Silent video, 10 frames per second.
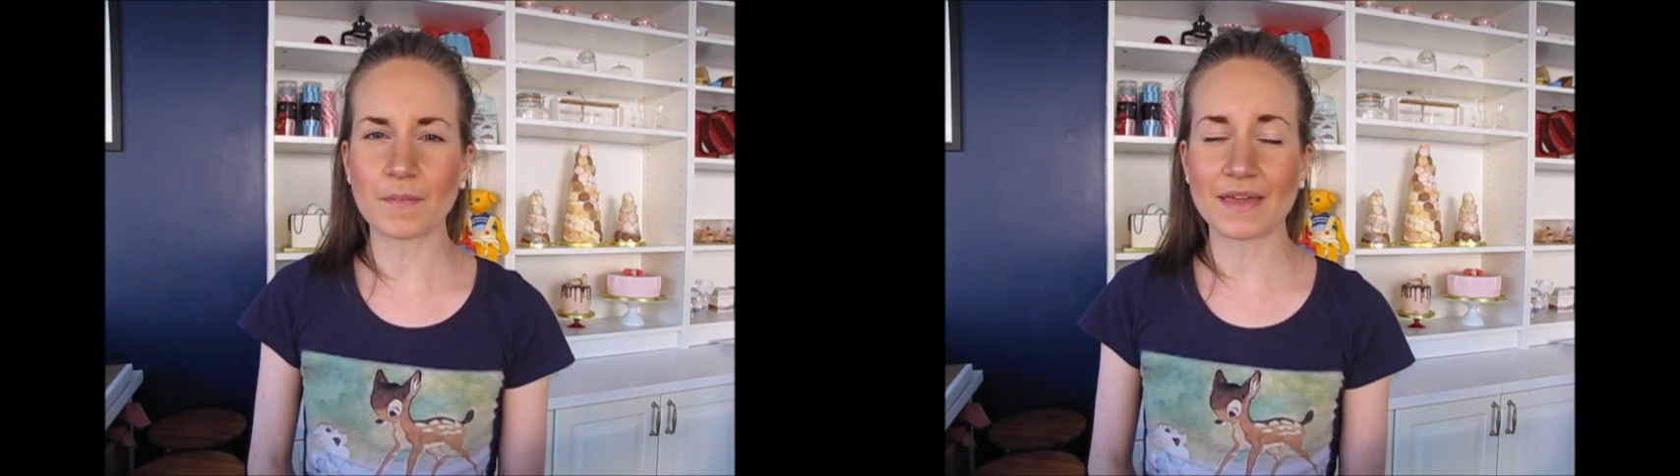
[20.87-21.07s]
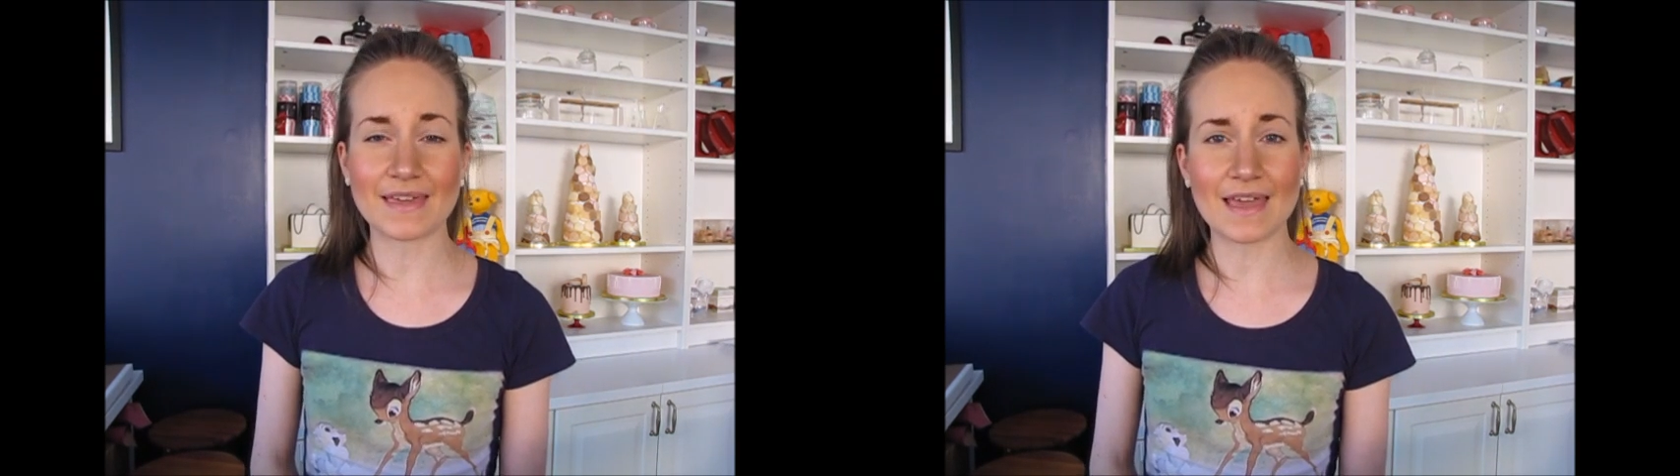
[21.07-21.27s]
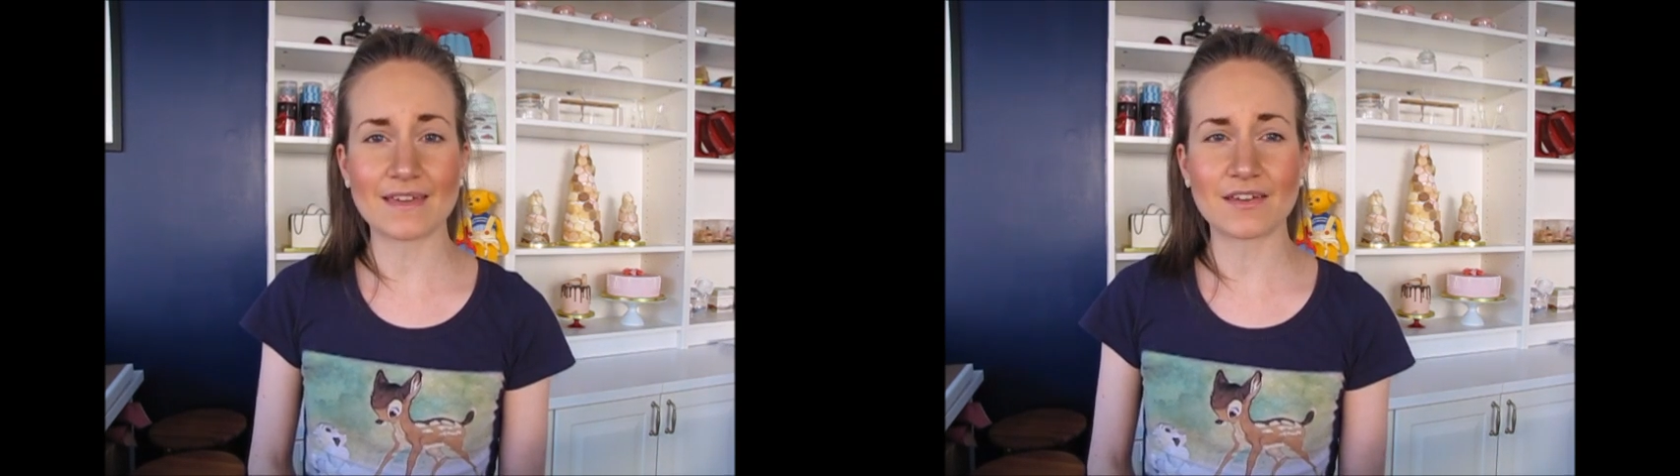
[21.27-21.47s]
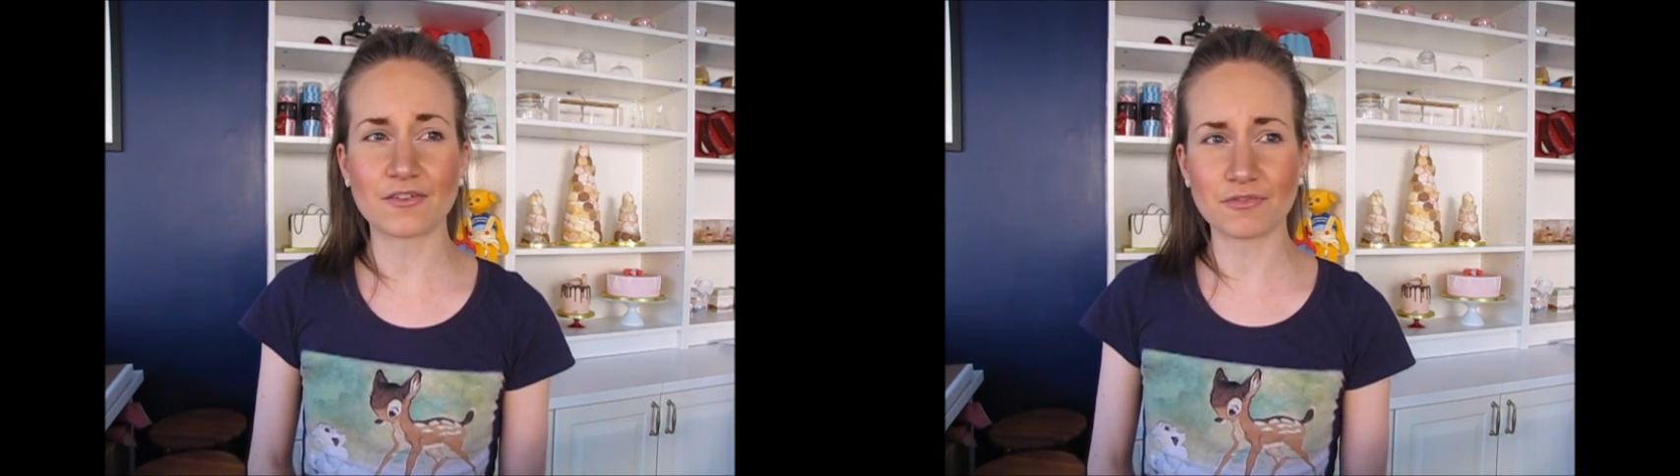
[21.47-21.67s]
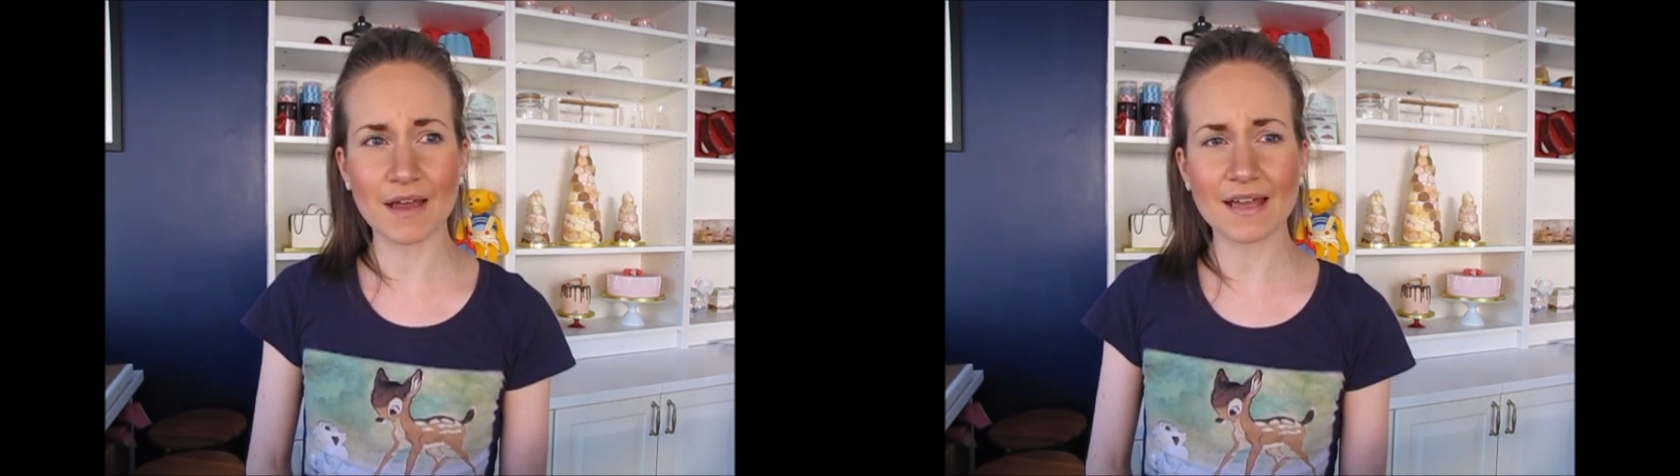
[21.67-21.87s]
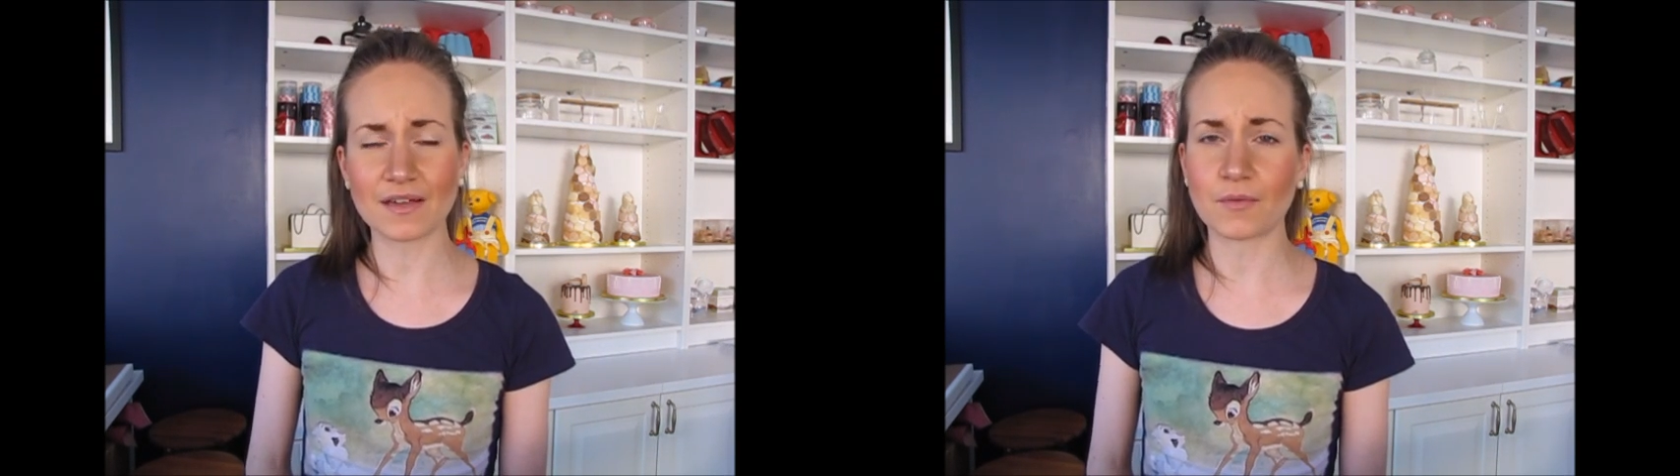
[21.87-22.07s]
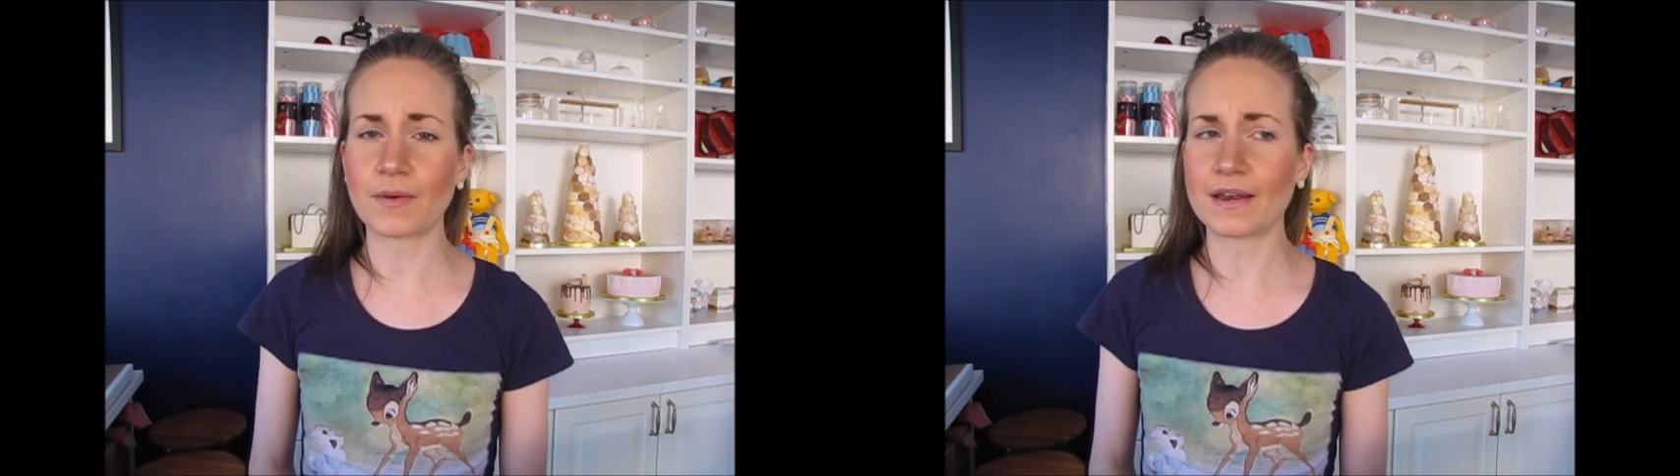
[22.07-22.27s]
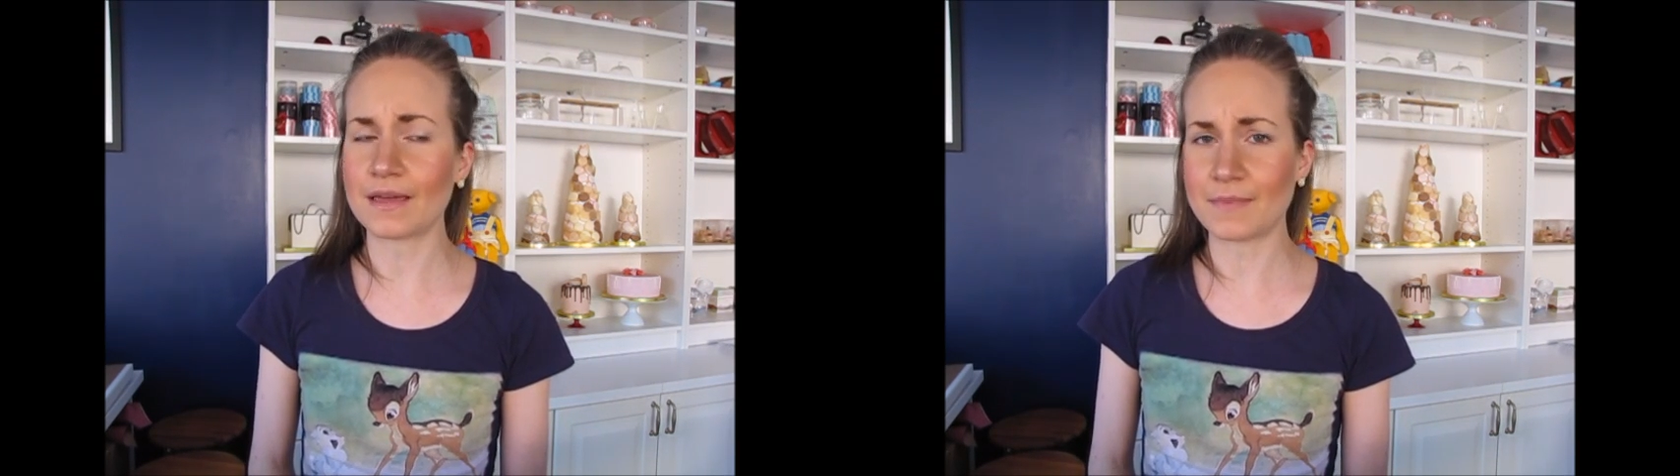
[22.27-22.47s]
my cake crack
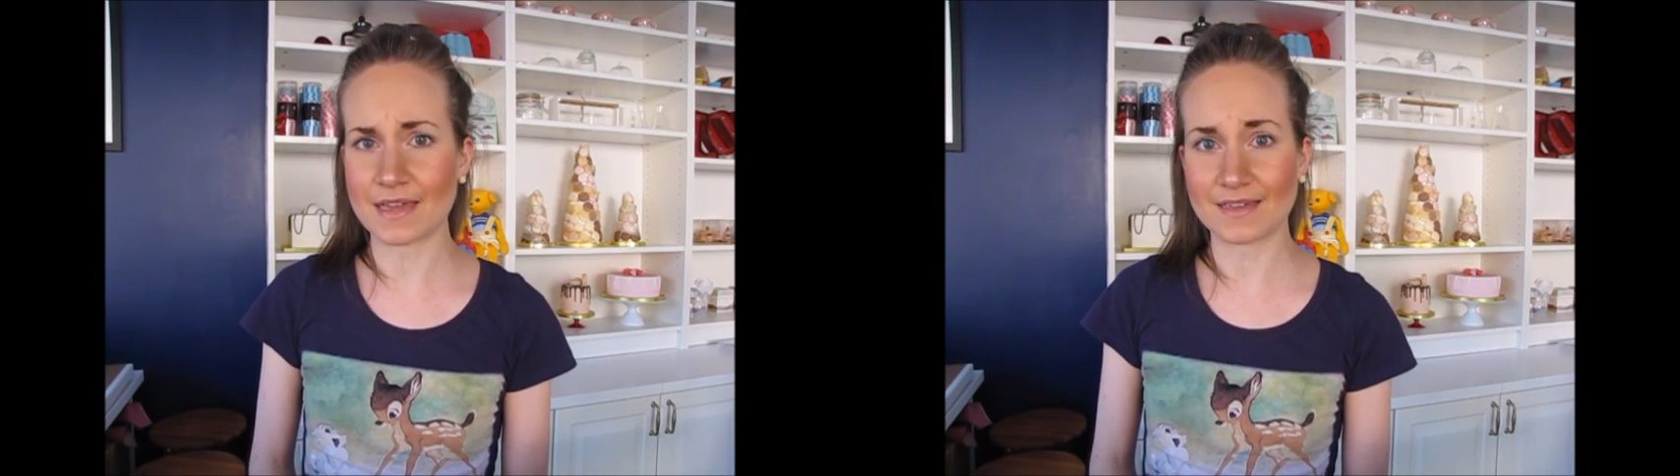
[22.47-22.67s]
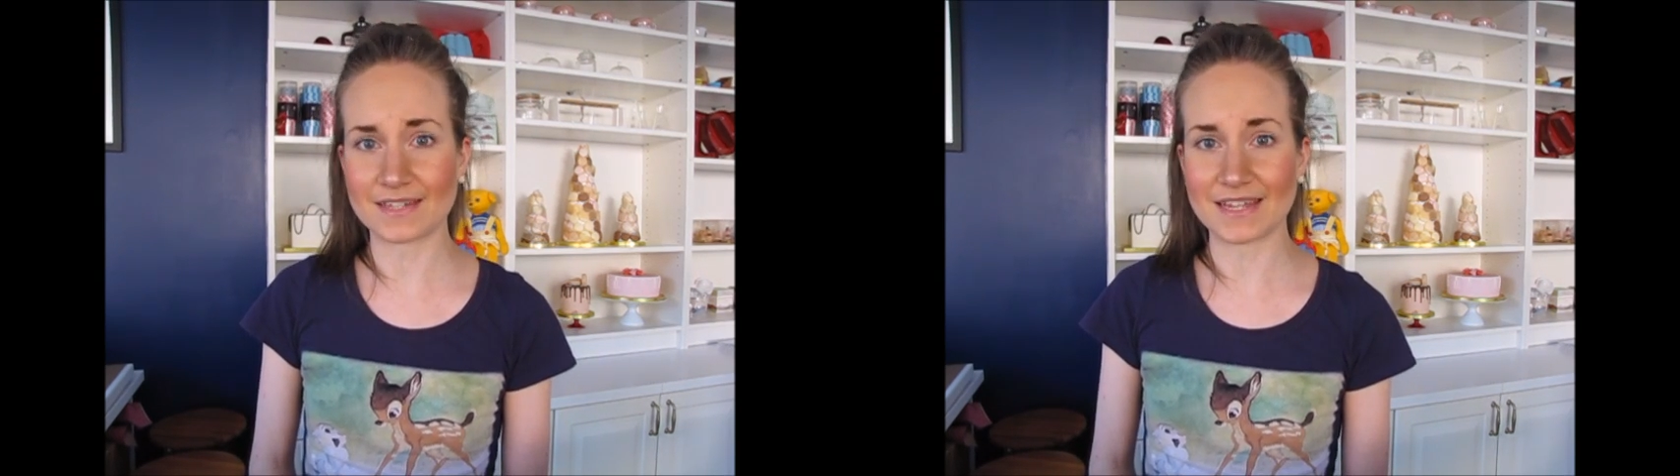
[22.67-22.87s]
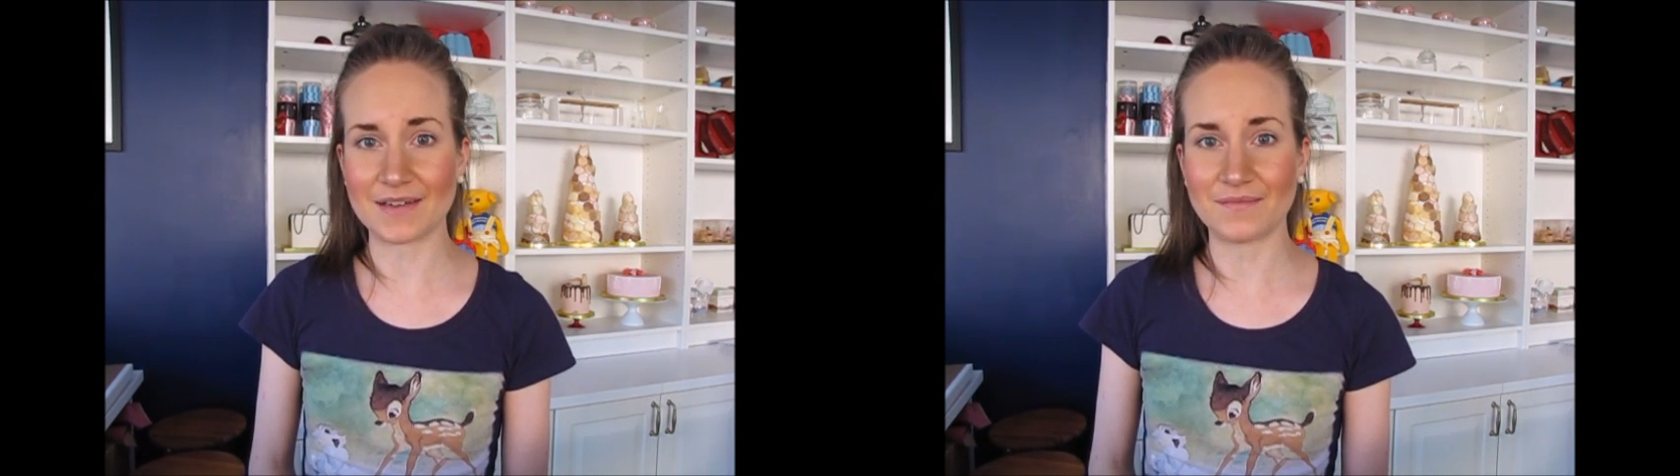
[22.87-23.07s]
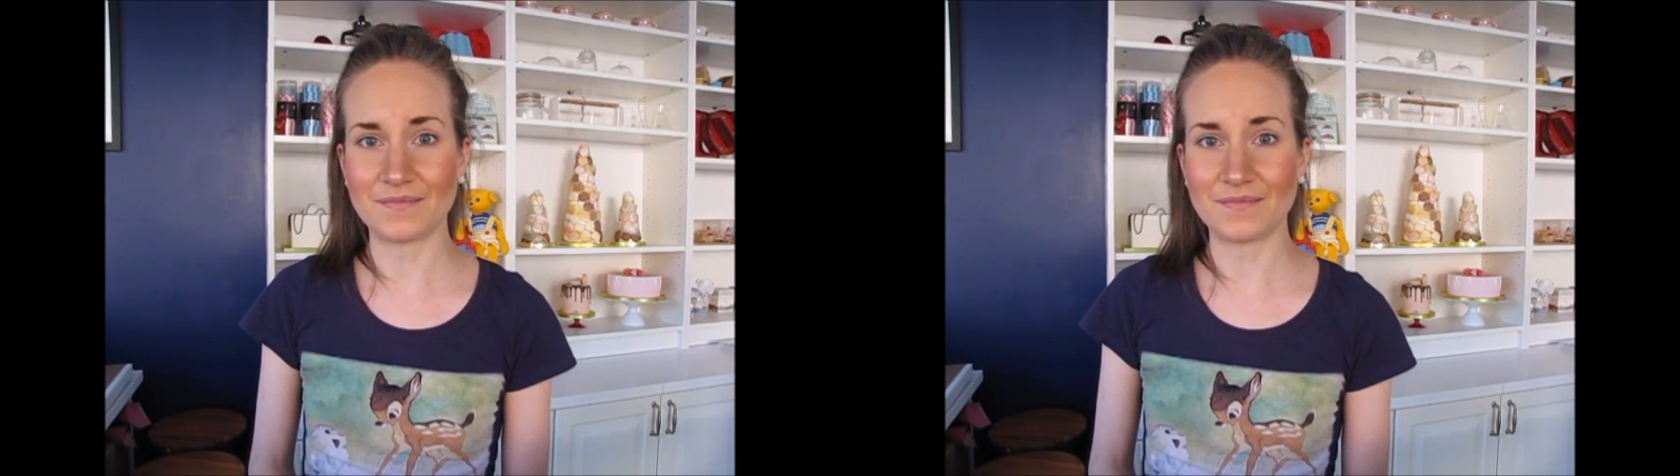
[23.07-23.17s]
when I baked it?